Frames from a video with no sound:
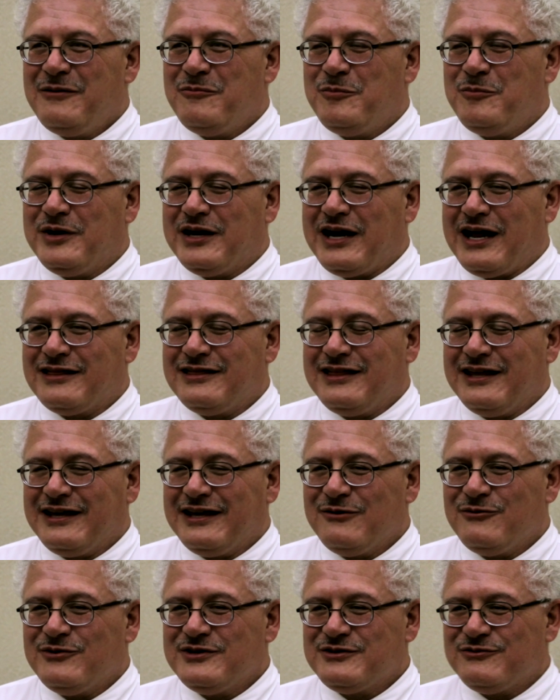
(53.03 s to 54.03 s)
But I think
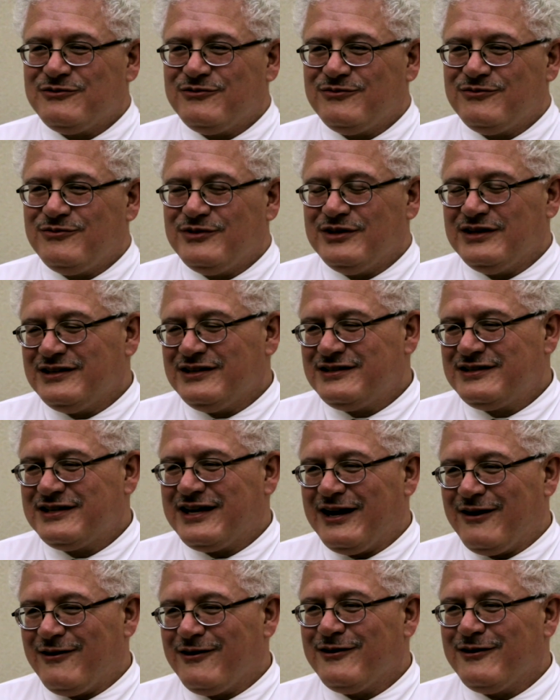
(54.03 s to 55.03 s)
it was really
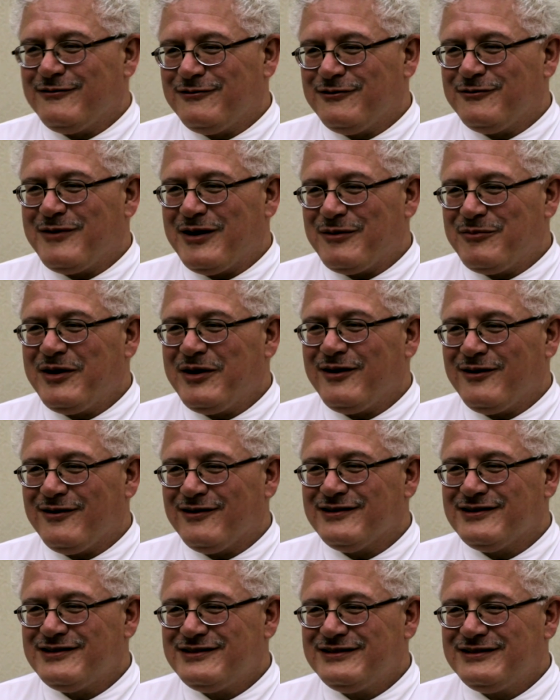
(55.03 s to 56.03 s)
scarier for my
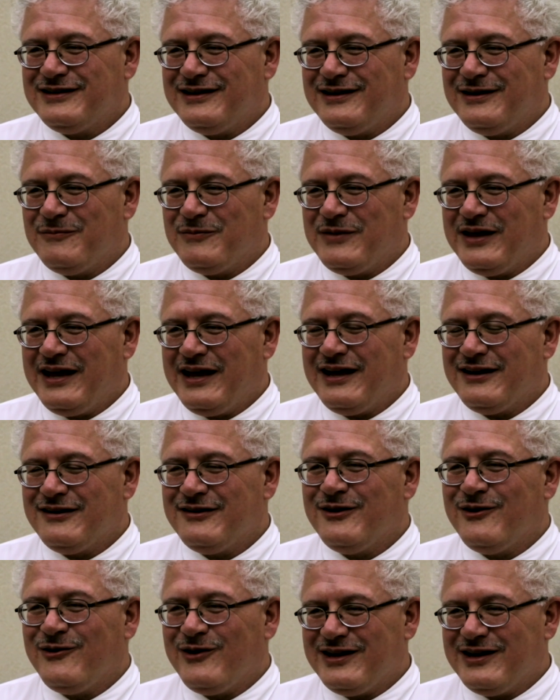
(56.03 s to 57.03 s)
parents. Um, they had
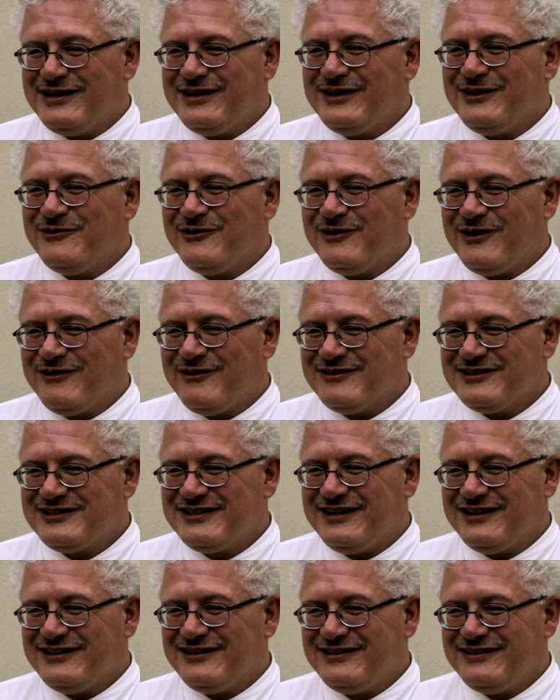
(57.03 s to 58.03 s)
no idea where I was
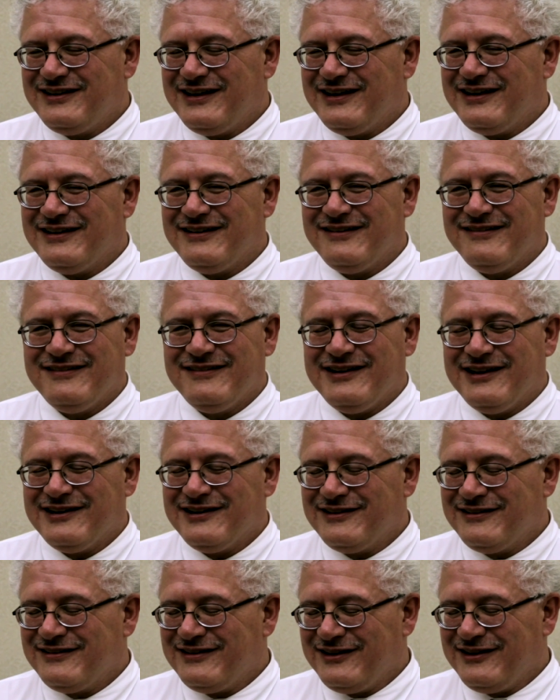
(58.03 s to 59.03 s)
headed. They had none
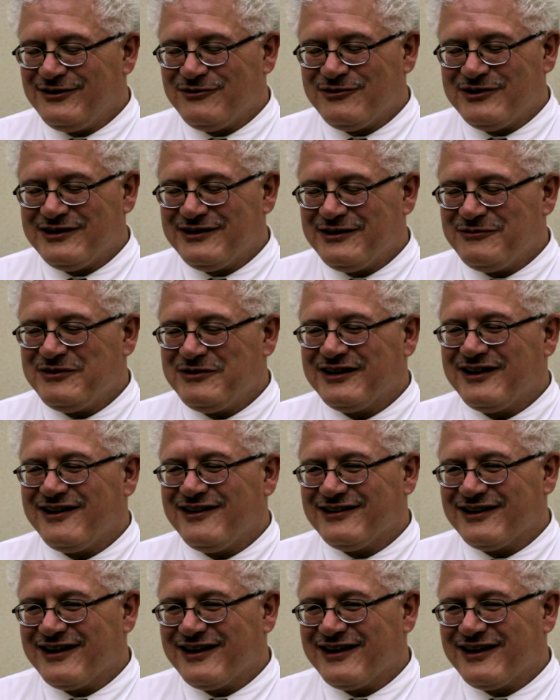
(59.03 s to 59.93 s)
of, neither one of them had gone to